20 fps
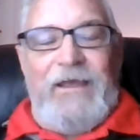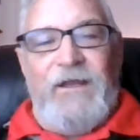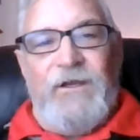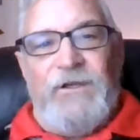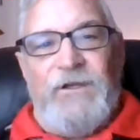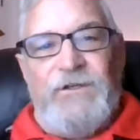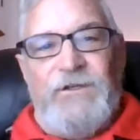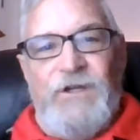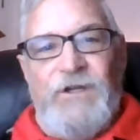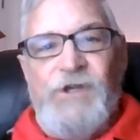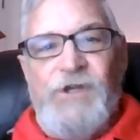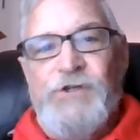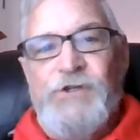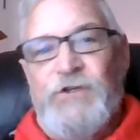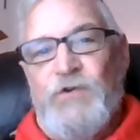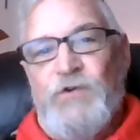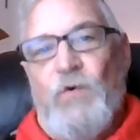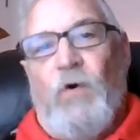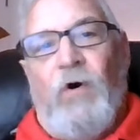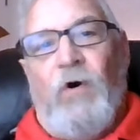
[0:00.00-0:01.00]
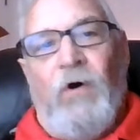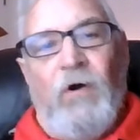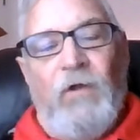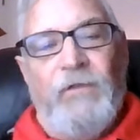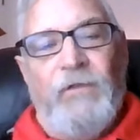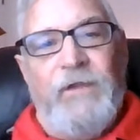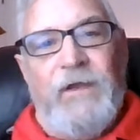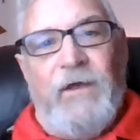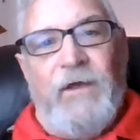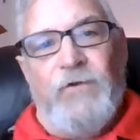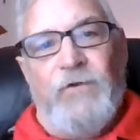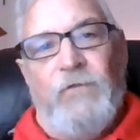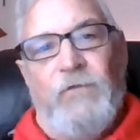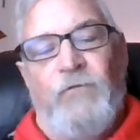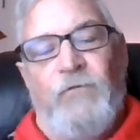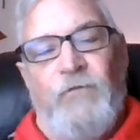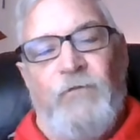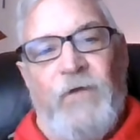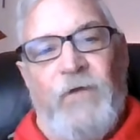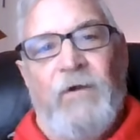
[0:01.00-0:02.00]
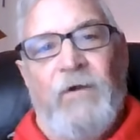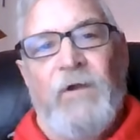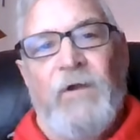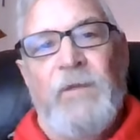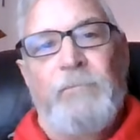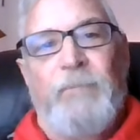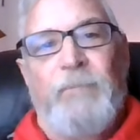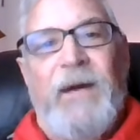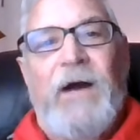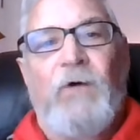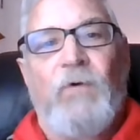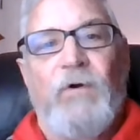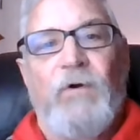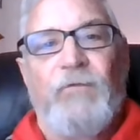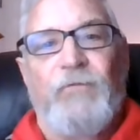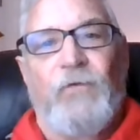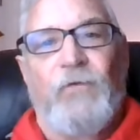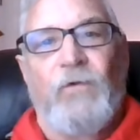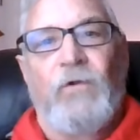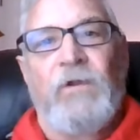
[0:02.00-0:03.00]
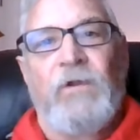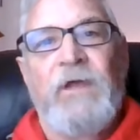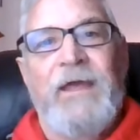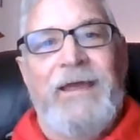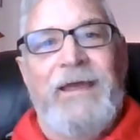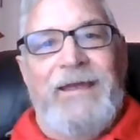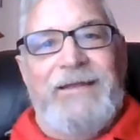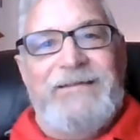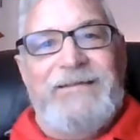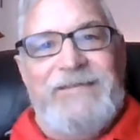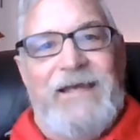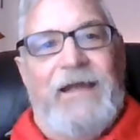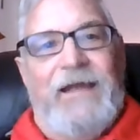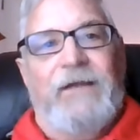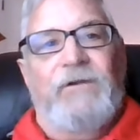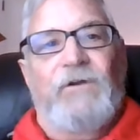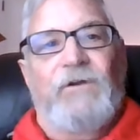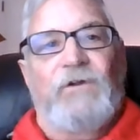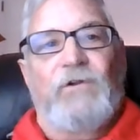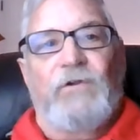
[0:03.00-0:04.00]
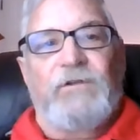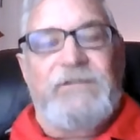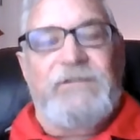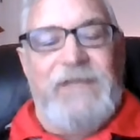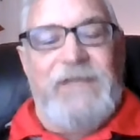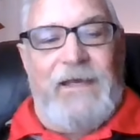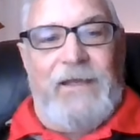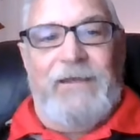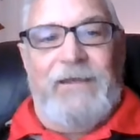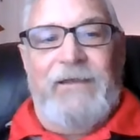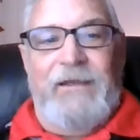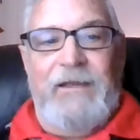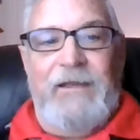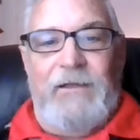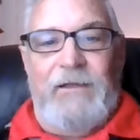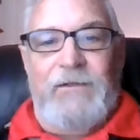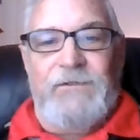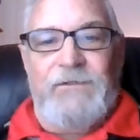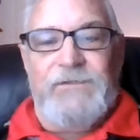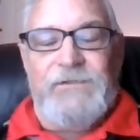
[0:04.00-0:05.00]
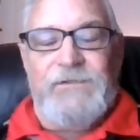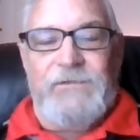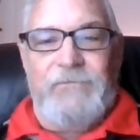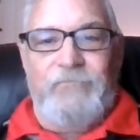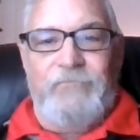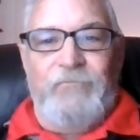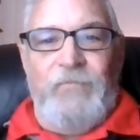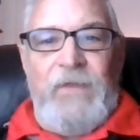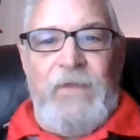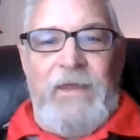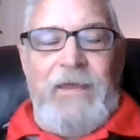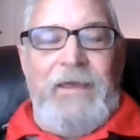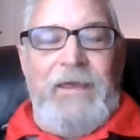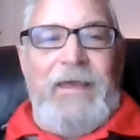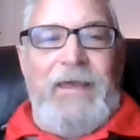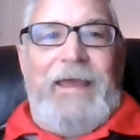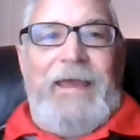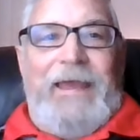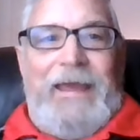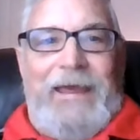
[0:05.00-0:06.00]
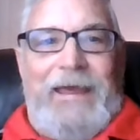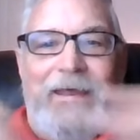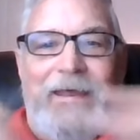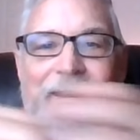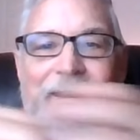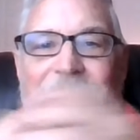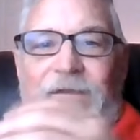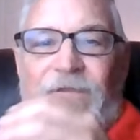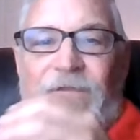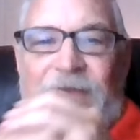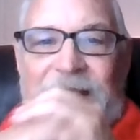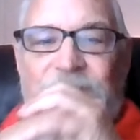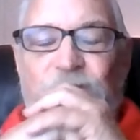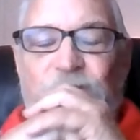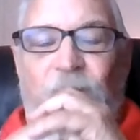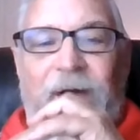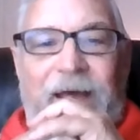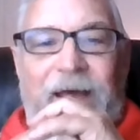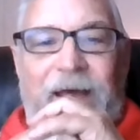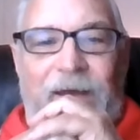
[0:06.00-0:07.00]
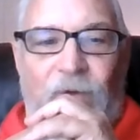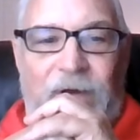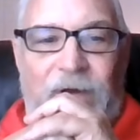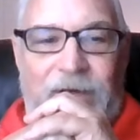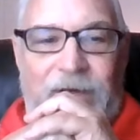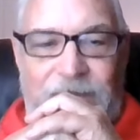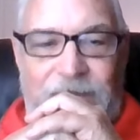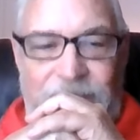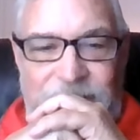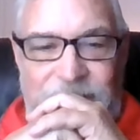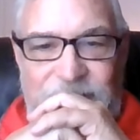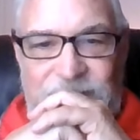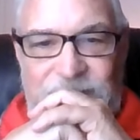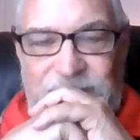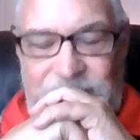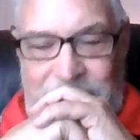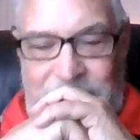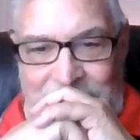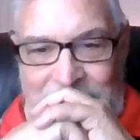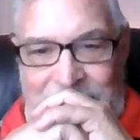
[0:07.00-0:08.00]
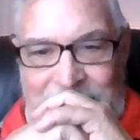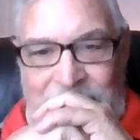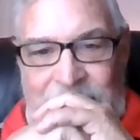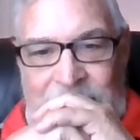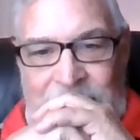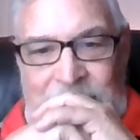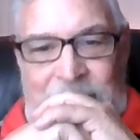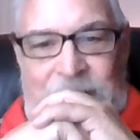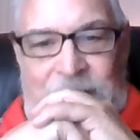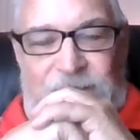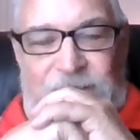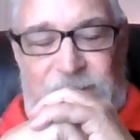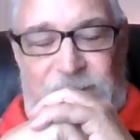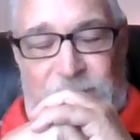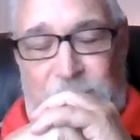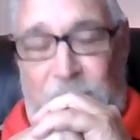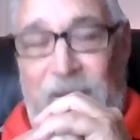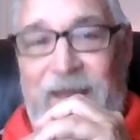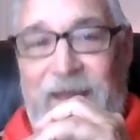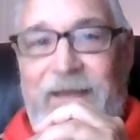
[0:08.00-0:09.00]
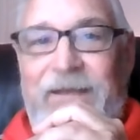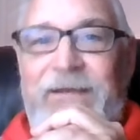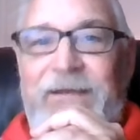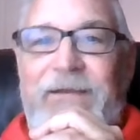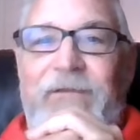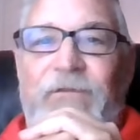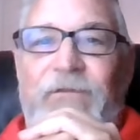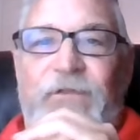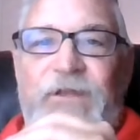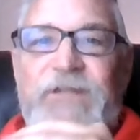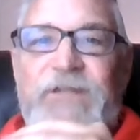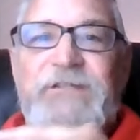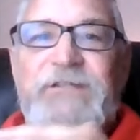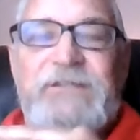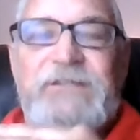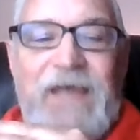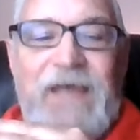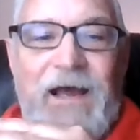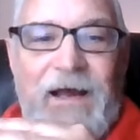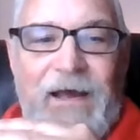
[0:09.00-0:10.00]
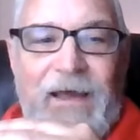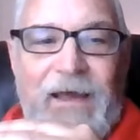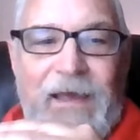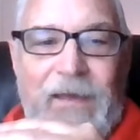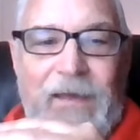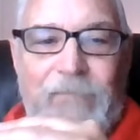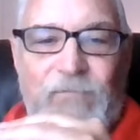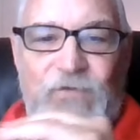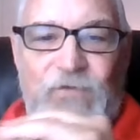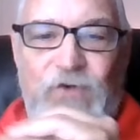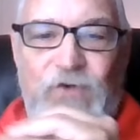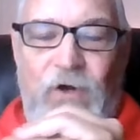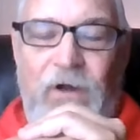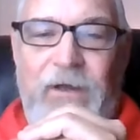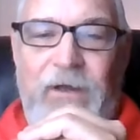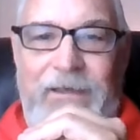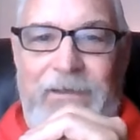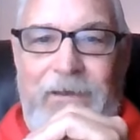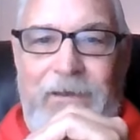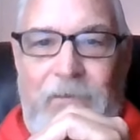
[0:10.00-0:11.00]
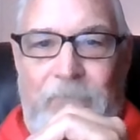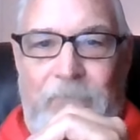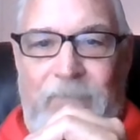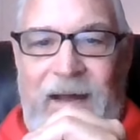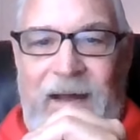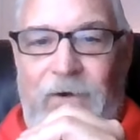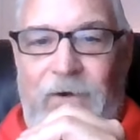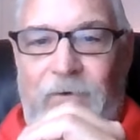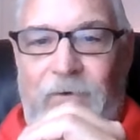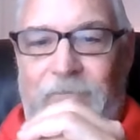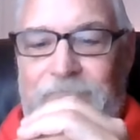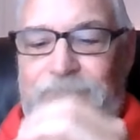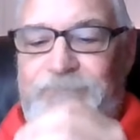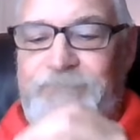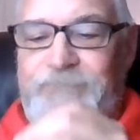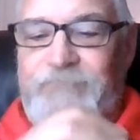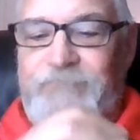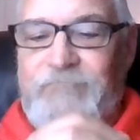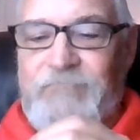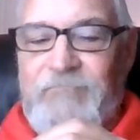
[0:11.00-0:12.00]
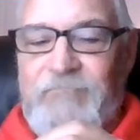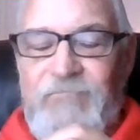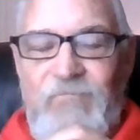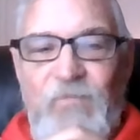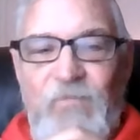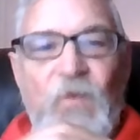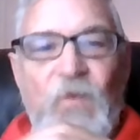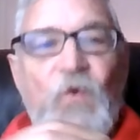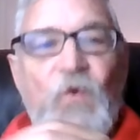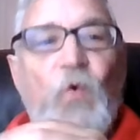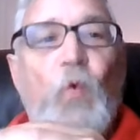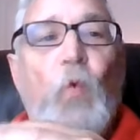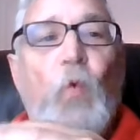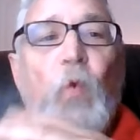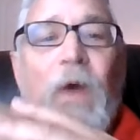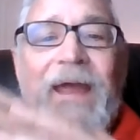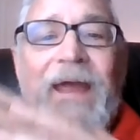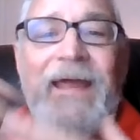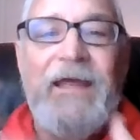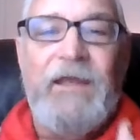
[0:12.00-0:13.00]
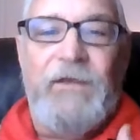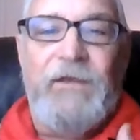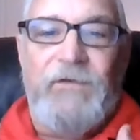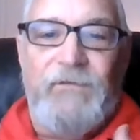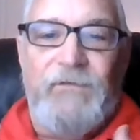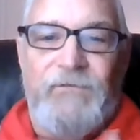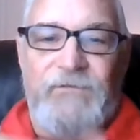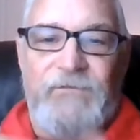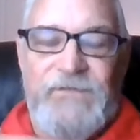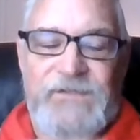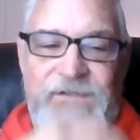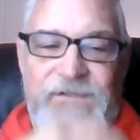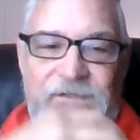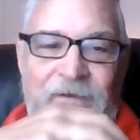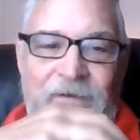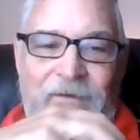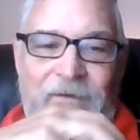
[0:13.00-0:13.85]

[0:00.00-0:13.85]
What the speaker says: in addition to all the other very powerful technical techniques. And that's why I wanted to just spend this time talking about waves.